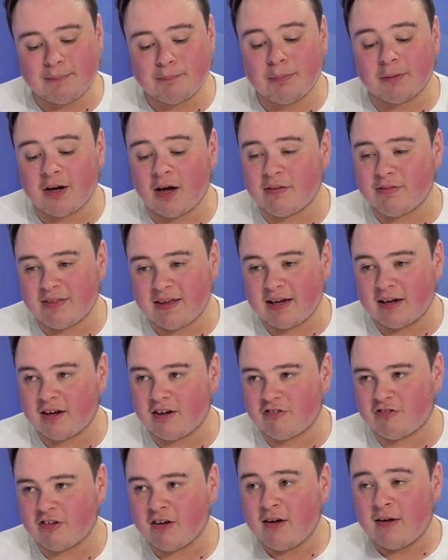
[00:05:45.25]
but I think
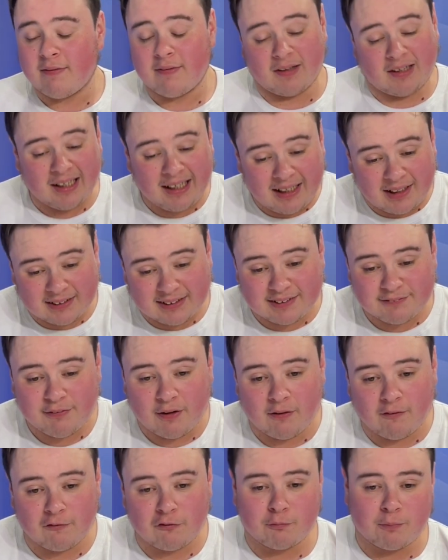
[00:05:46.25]
as the league has
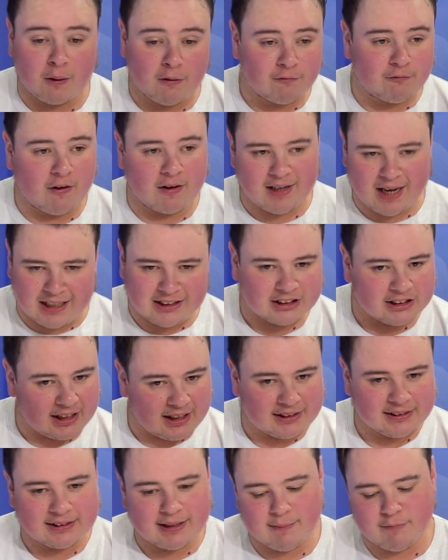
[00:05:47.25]
evolved, both financially
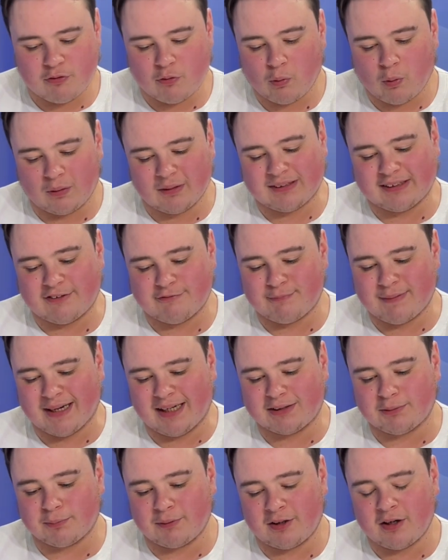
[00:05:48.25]
in terms of quality of
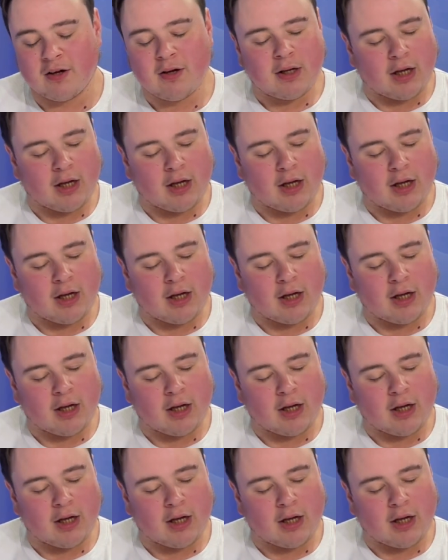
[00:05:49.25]
management,